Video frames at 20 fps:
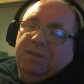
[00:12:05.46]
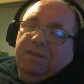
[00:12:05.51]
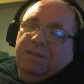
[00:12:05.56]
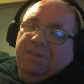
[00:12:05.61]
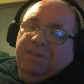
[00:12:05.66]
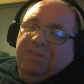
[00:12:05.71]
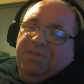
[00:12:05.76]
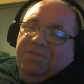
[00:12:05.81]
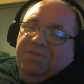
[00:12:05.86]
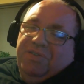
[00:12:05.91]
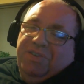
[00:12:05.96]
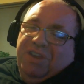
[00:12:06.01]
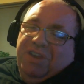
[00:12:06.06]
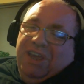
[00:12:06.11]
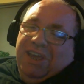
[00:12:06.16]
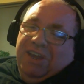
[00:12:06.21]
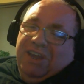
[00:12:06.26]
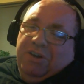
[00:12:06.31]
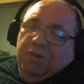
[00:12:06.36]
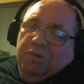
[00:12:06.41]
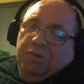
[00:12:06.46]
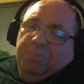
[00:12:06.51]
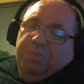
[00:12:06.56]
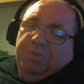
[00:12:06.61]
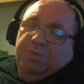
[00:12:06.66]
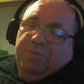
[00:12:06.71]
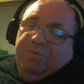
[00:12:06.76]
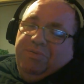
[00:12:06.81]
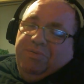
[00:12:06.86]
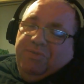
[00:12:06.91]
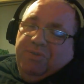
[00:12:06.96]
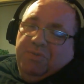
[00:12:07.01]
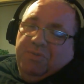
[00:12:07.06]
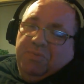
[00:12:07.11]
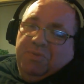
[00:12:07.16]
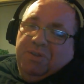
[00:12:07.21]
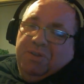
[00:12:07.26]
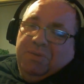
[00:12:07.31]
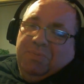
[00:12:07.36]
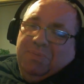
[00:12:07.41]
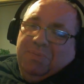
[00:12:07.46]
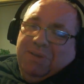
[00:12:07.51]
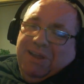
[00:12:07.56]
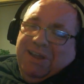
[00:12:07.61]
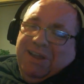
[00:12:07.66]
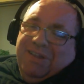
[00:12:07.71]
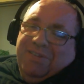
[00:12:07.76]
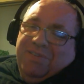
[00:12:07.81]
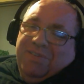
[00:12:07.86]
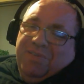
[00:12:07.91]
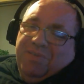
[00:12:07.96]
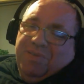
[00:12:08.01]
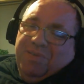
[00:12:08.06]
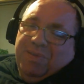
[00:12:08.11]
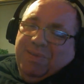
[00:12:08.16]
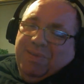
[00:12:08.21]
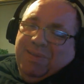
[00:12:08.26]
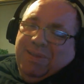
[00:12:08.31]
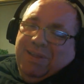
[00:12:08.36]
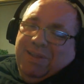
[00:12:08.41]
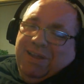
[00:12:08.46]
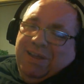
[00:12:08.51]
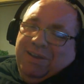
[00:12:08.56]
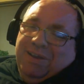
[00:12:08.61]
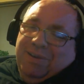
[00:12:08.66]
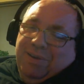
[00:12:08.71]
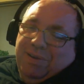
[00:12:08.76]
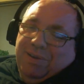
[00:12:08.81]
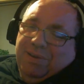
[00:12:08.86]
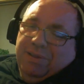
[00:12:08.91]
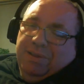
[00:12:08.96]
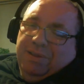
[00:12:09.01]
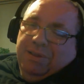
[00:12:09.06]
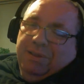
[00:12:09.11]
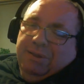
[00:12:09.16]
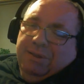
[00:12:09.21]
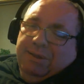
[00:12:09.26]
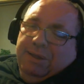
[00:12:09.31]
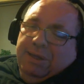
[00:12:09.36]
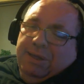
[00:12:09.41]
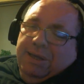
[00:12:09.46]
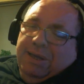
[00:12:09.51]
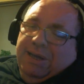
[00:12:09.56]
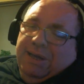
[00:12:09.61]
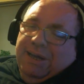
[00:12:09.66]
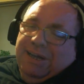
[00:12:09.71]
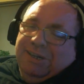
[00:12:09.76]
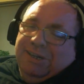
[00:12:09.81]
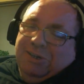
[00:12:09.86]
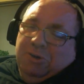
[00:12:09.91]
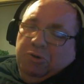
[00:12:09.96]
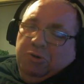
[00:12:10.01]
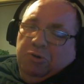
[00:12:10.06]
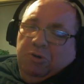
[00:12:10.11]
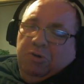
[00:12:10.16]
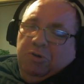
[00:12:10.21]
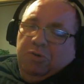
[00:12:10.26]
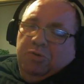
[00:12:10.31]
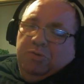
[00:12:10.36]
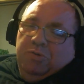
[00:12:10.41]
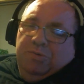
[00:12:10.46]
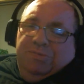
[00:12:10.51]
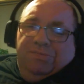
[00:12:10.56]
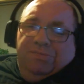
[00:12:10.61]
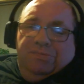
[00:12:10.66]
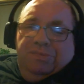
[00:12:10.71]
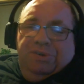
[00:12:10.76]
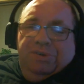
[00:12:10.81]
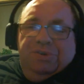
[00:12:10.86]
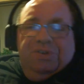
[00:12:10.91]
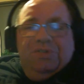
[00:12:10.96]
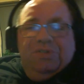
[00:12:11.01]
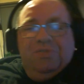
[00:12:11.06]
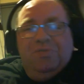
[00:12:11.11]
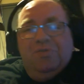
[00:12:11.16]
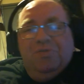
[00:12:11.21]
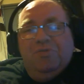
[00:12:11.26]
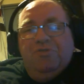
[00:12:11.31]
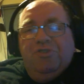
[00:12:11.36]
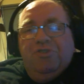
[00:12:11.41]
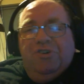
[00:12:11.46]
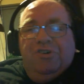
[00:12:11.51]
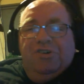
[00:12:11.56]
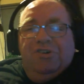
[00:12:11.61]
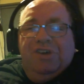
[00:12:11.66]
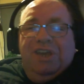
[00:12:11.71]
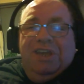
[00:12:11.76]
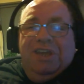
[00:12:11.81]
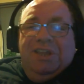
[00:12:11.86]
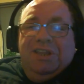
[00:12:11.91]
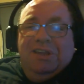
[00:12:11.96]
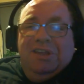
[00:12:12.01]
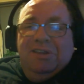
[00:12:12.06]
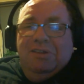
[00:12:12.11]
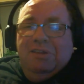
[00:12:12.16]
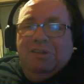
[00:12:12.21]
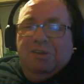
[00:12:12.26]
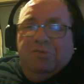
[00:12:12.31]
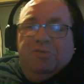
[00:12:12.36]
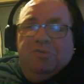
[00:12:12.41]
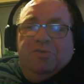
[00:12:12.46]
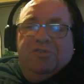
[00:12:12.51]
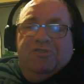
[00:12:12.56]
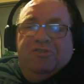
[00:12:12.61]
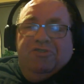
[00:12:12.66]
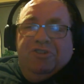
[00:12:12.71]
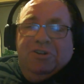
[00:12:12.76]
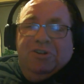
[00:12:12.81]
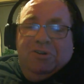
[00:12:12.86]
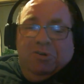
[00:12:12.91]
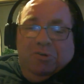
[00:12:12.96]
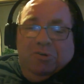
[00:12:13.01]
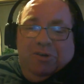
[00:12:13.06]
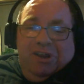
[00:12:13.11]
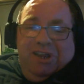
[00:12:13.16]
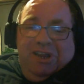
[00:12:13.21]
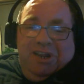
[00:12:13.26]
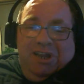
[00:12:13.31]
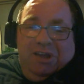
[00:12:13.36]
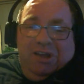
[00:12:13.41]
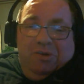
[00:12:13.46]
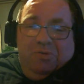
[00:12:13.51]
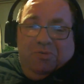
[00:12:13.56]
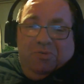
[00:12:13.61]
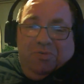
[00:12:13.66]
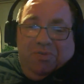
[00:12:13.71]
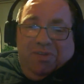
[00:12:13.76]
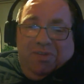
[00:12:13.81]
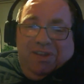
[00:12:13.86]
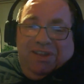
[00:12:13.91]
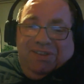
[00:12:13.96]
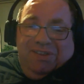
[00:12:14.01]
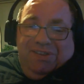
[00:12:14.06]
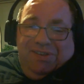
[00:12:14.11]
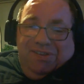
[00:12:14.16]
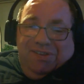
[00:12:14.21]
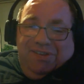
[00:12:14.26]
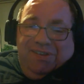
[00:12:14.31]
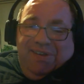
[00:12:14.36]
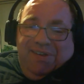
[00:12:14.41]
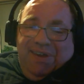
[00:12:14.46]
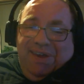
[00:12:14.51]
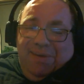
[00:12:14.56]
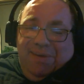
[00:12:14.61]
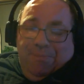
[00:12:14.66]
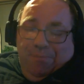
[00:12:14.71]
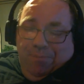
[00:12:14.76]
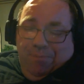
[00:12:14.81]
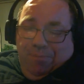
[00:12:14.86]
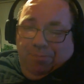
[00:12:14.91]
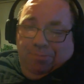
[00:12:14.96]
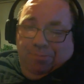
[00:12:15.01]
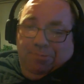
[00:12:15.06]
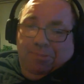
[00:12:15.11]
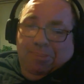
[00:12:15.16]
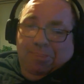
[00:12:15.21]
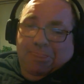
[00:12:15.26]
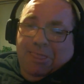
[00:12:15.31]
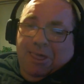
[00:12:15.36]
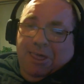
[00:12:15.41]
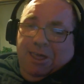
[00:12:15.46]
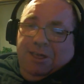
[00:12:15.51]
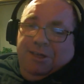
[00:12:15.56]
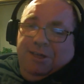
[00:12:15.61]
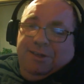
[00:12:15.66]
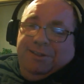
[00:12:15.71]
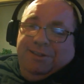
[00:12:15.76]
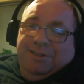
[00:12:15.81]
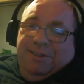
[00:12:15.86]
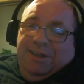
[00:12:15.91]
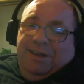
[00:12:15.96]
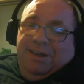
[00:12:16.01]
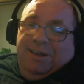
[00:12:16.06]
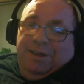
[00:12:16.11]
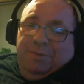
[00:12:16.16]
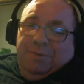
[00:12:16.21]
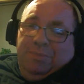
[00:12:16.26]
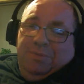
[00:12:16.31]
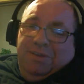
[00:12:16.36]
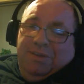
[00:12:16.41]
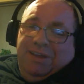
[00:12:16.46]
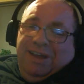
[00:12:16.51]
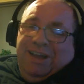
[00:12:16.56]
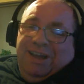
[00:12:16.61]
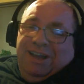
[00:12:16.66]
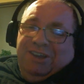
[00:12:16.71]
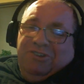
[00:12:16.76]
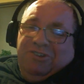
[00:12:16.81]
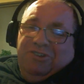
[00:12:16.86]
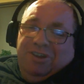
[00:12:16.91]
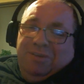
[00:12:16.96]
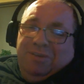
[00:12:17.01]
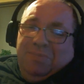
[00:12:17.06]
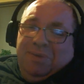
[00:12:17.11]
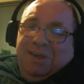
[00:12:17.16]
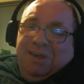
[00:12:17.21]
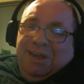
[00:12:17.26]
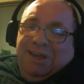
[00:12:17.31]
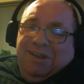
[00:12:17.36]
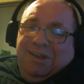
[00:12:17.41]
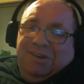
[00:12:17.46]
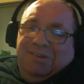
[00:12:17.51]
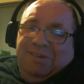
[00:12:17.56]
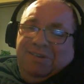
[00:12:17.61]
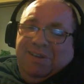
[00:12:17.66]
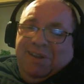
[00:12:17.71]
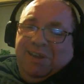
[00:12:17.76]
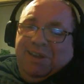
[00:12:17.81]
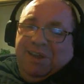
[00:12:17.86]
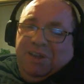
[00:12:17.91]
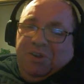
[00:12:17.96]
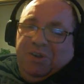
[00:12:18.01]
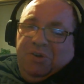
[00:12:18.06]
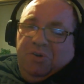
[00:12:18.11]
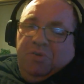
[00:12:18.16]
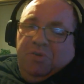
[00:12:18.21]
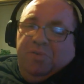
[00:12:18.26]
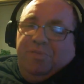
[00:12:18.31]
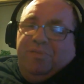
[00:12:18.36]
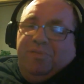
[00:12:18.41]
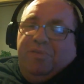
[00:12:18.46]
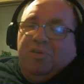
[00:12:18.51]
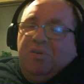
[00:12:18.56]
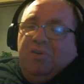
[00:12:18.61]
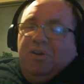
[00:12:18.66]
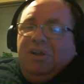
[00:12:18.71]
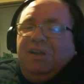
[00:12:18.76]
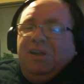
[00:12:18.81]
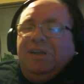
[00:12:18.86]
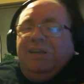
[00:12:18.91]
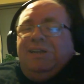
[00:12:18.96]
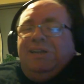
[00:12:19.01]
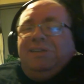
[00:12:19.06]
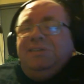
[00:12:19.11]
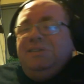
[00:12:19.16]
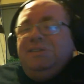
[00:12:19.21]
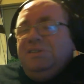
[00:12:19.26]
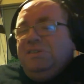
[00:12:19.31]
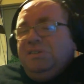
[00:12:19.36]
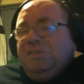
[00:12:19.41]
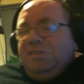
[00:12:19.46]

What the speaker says: stake up some of the plants that had grown to such a height in the original greenhouse that that had actually begun to lean over, and